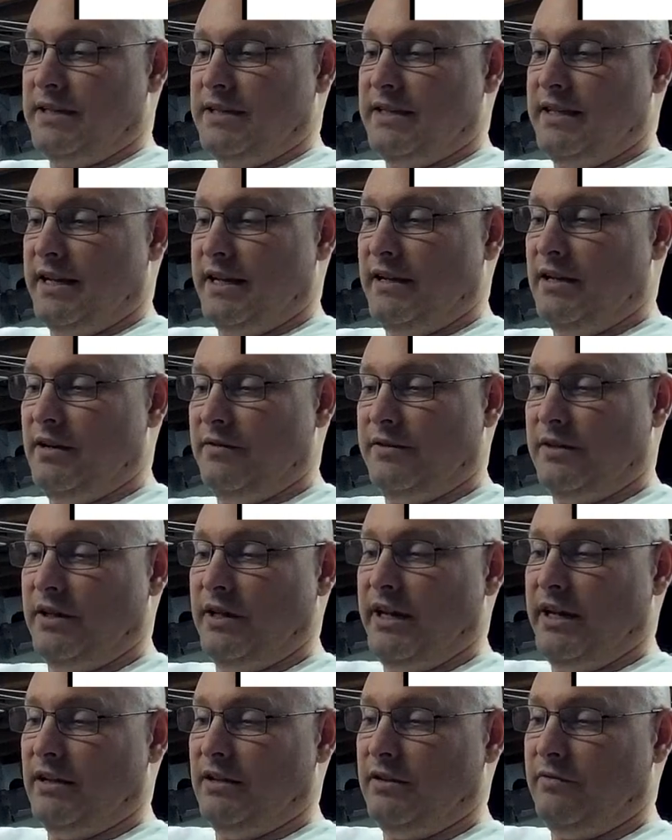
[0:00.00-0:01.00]
is thick enough to
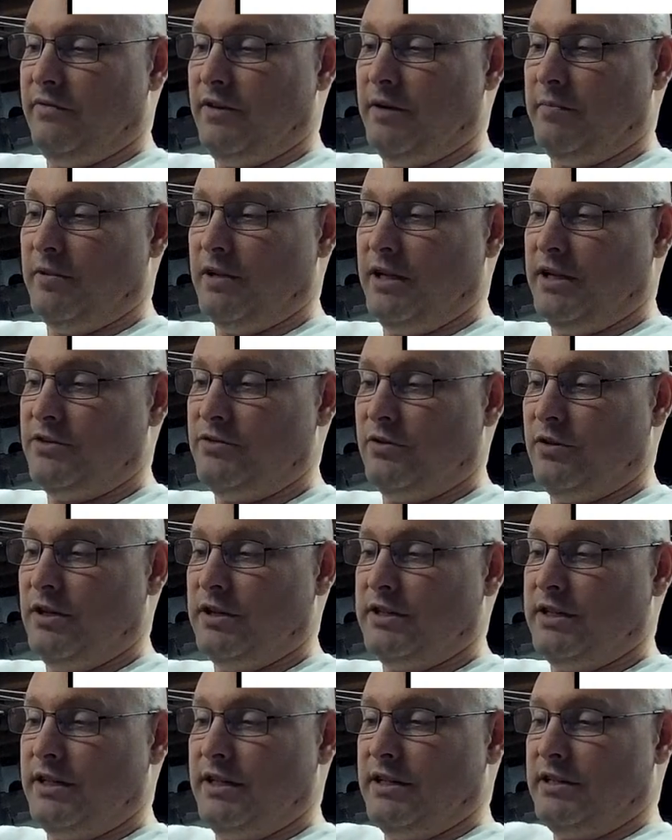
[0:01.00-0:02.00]
handle the fiberglass
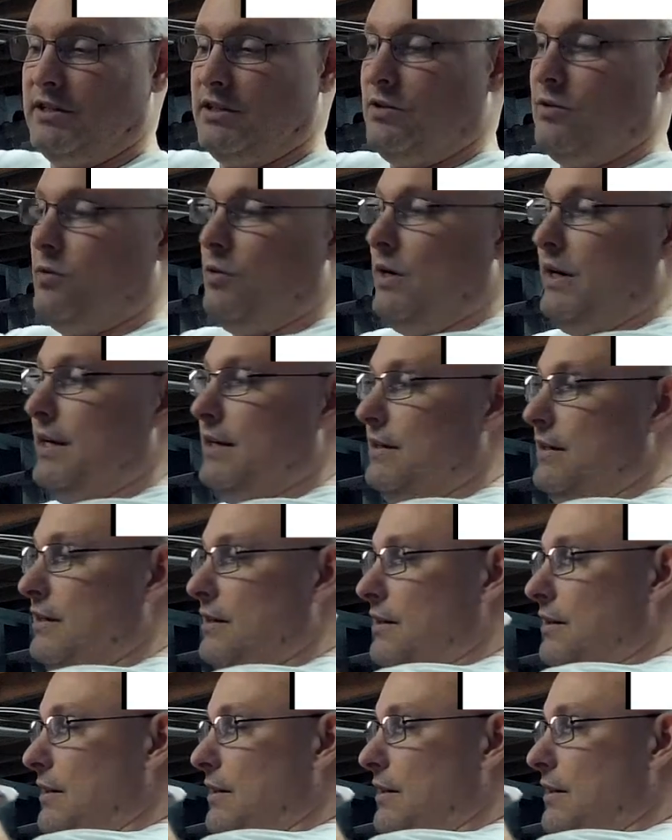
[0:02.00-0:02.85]
rods, and it's quite,